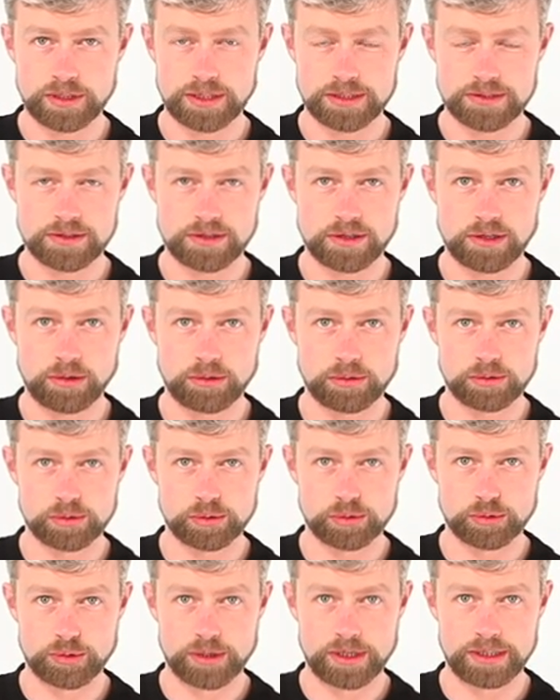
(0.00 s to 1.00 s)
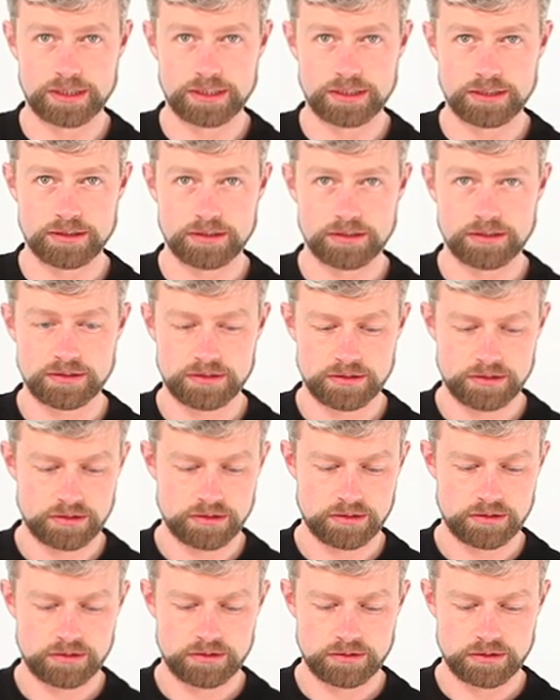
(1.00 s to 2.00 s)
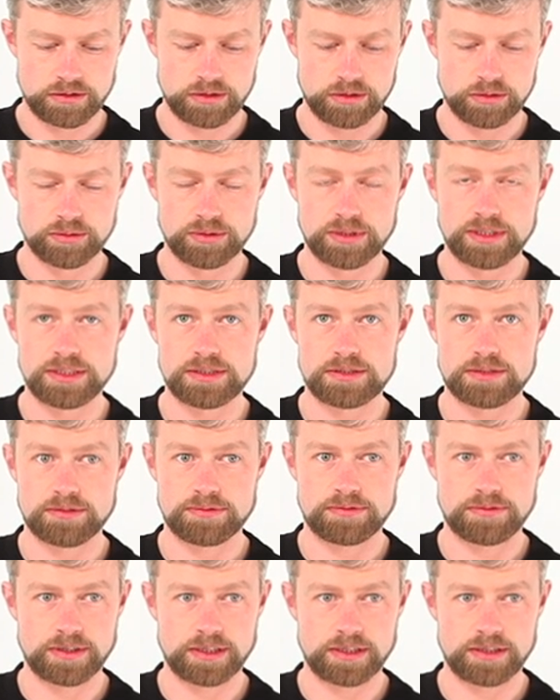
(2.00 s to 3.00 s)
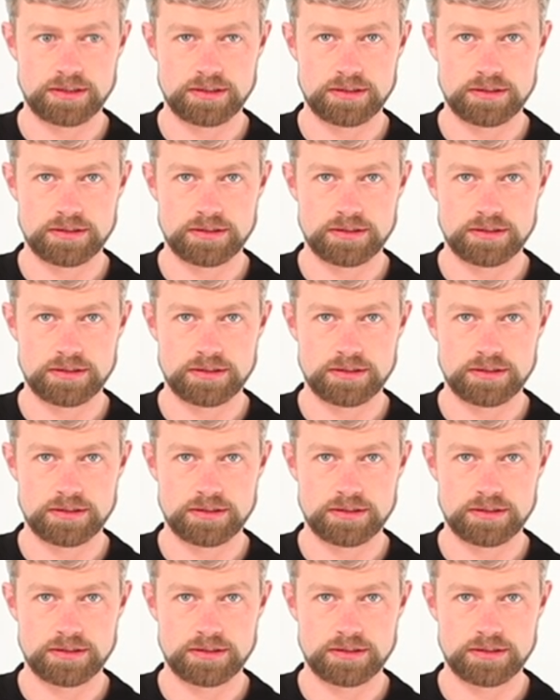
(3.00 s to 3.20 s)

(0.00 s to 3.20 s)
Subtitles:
hasn't got one already, you'll need to fit